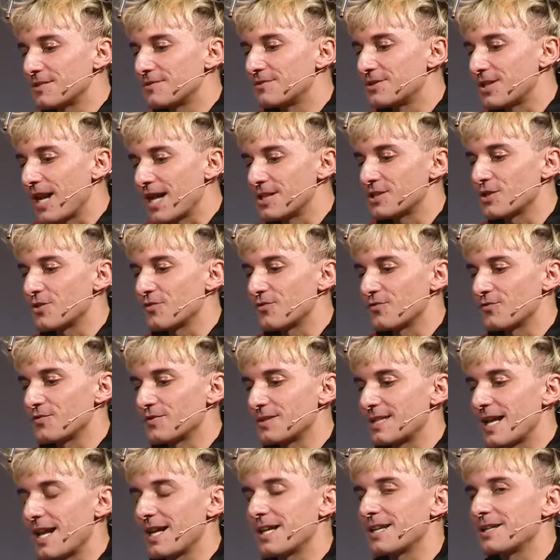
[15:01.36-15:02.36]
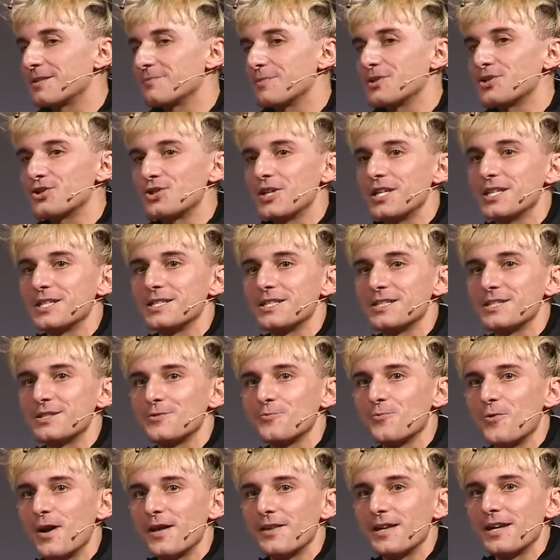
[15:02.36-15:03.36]
the chance of telling
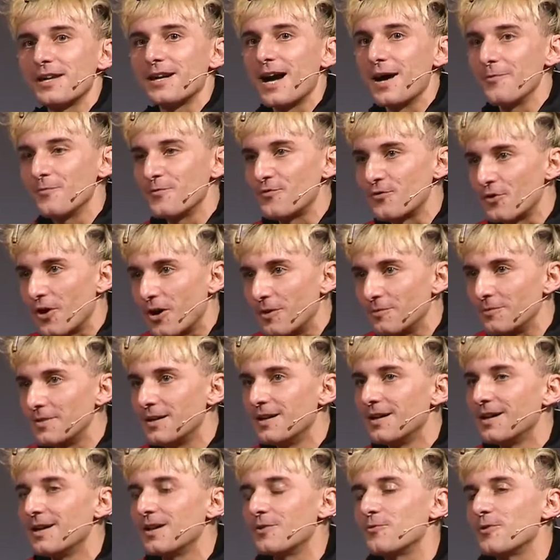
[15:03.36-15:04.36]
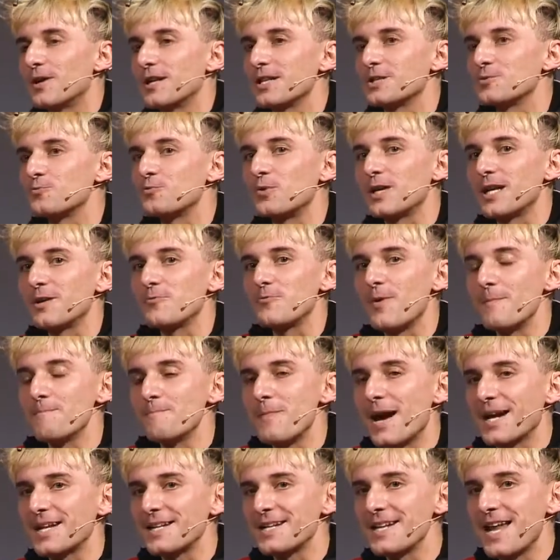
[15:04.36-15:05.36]
machines where they come from, whereas we
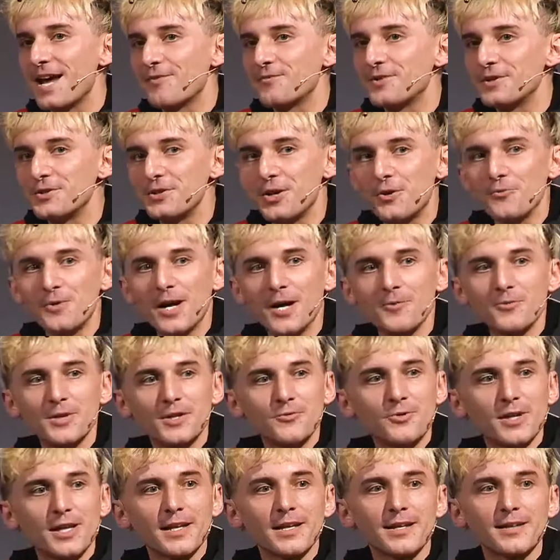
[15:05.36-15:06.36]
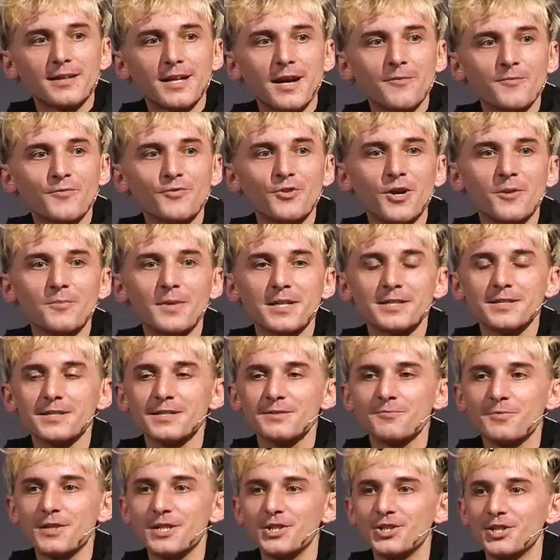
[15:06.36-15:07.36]
might never know where we really come from
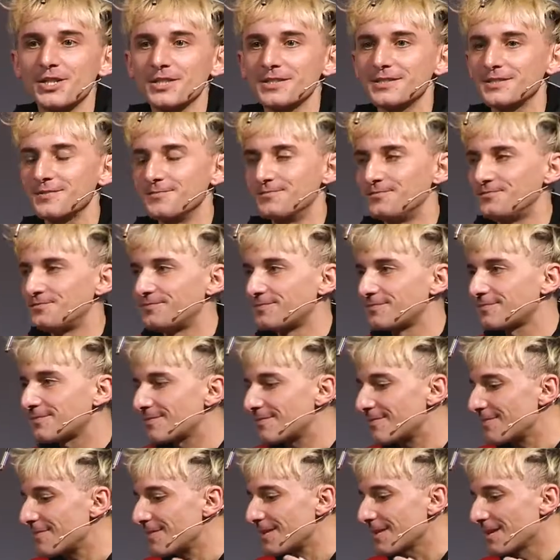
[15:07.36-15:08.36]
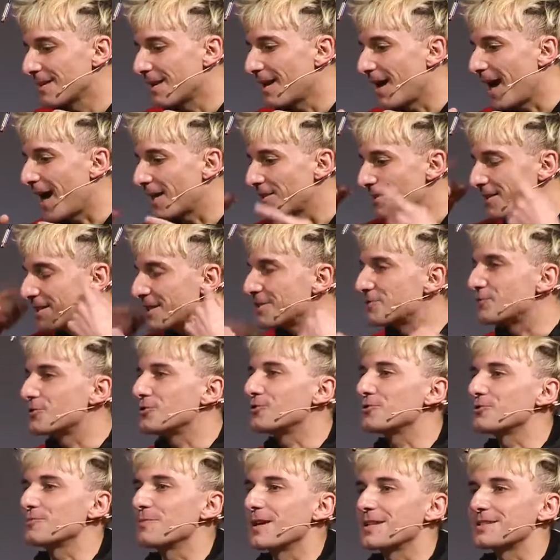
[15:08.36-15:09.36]
as a species. I didn't
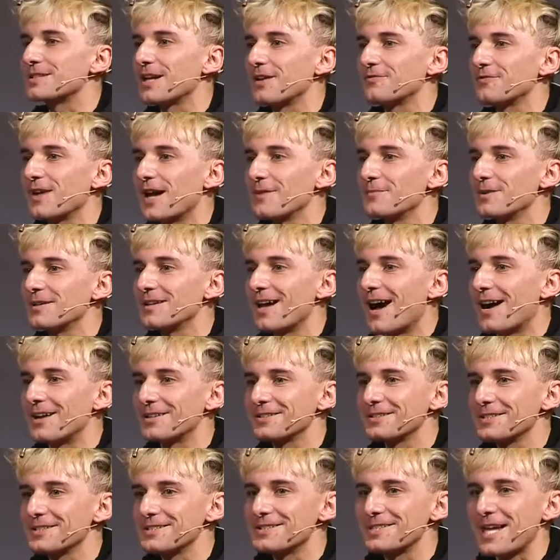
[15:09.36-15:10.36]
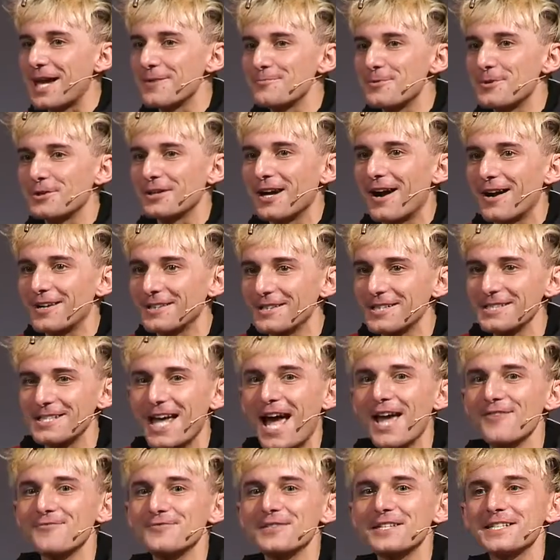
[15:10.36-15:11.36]
introduce myself. I'm an artist, cyborg
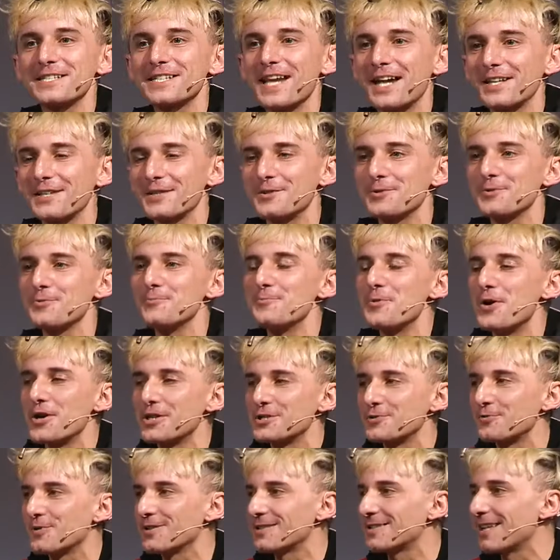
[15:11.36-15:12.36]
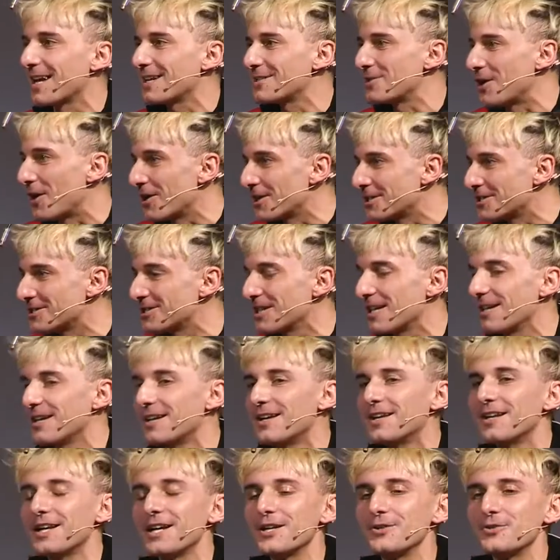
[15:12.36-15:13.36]
artist. I've decided to merge with
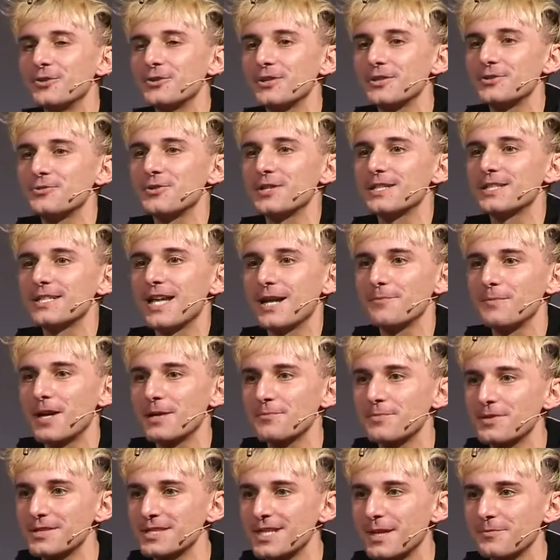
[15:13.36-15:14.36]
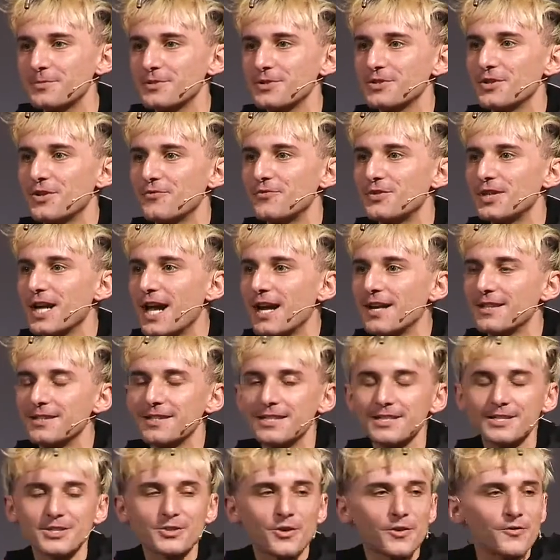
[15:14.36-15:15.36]
technology in order to extend my perception of
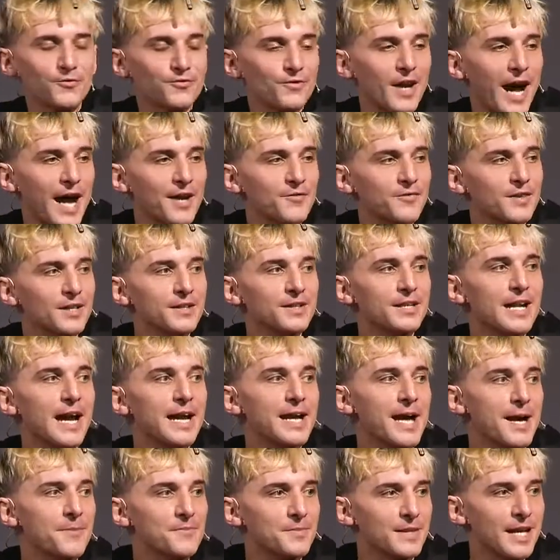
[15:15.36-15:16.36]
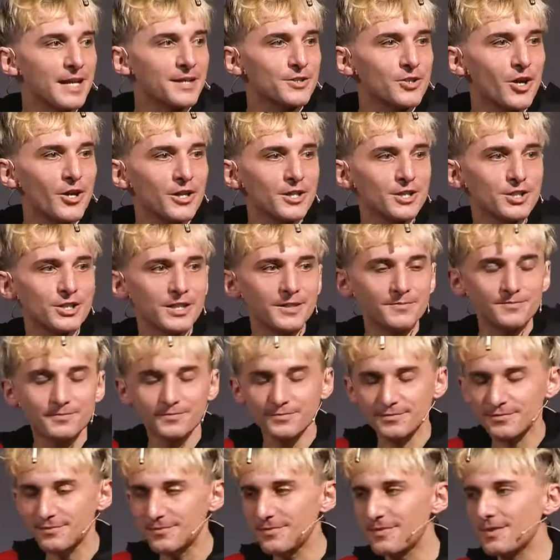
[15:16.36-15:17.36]
reality. So if I feel that I am
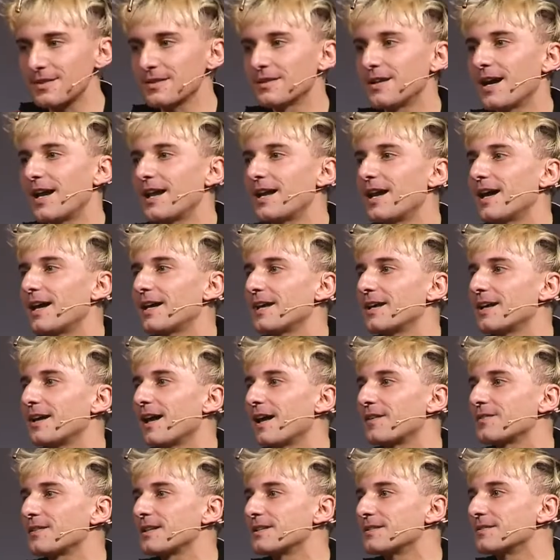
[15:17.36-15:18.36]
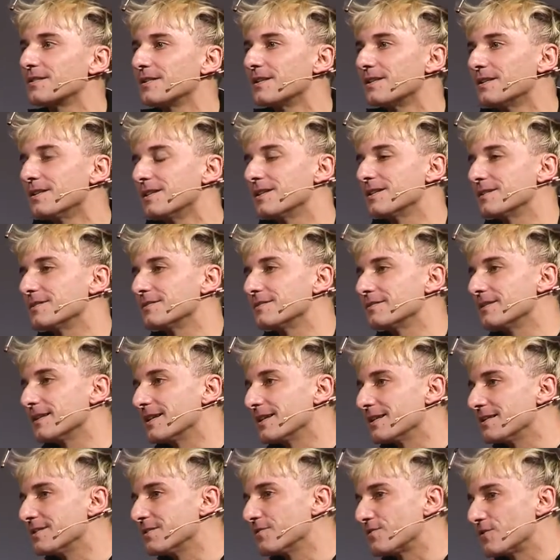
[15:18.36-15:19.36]
technology, and I think
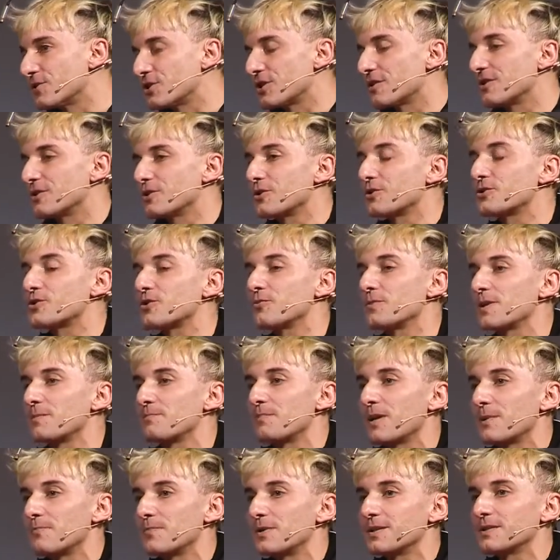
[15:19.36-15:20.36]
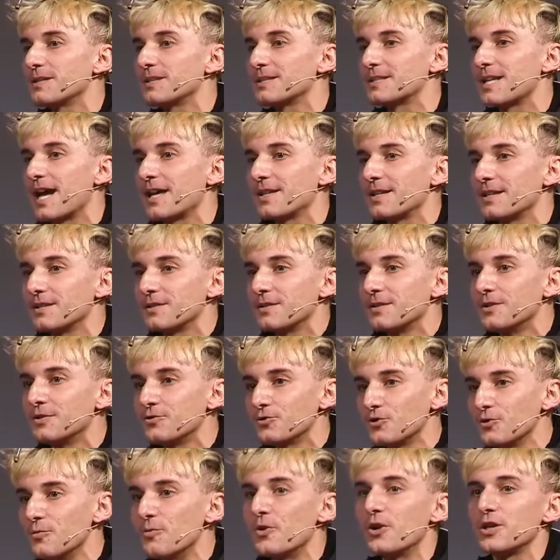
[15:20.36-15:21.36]
in the future there'll also be people deciding
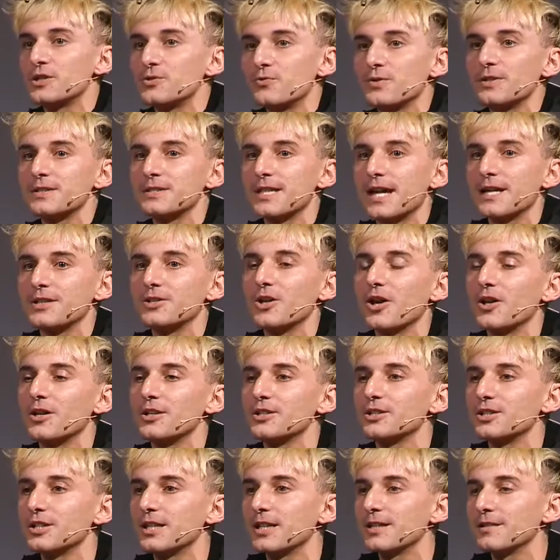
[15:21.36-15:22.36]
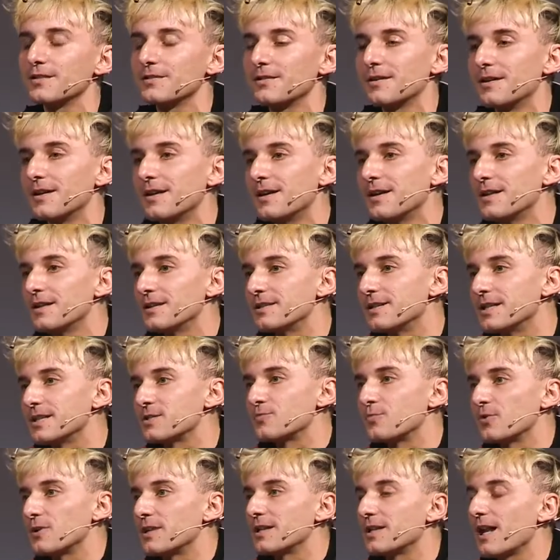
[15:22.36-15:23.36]
to merge with technology, and
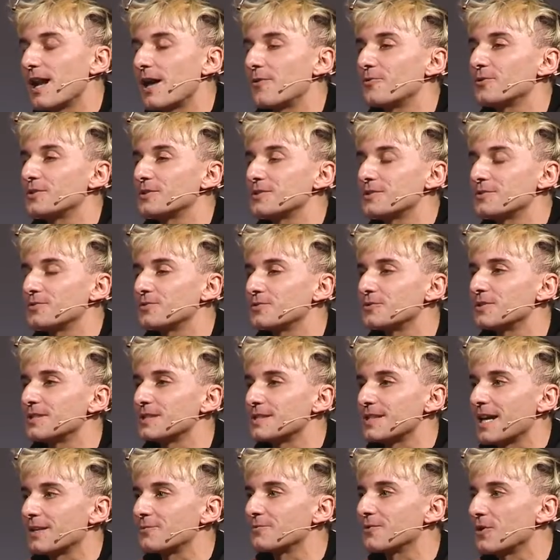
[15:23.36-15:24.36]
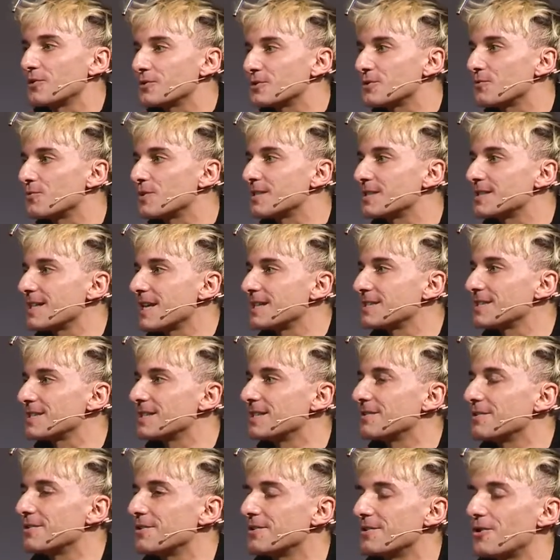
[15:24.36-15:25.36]
this will allow us to decide also what
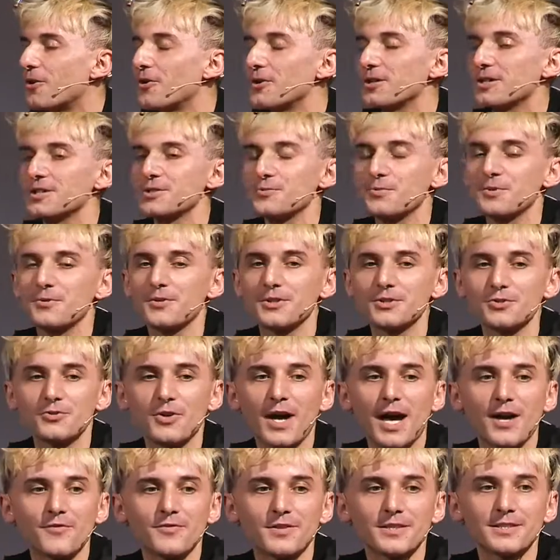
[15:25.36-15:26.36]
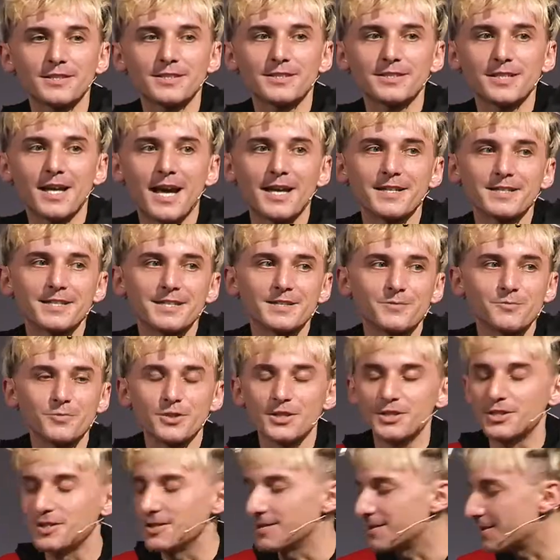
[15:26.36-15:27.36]
senses and organs we want to have as a
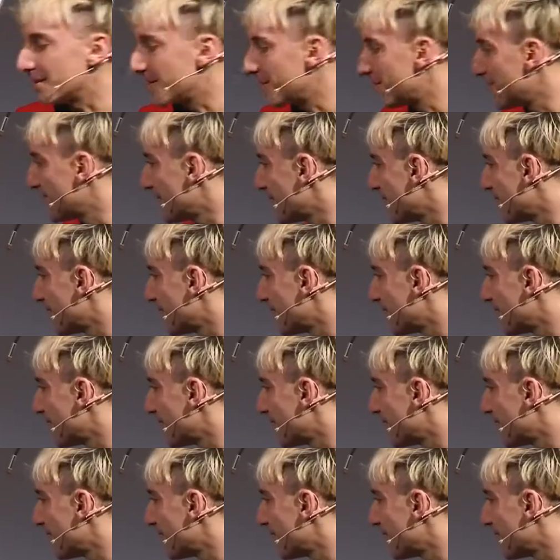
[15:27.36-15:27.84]
species.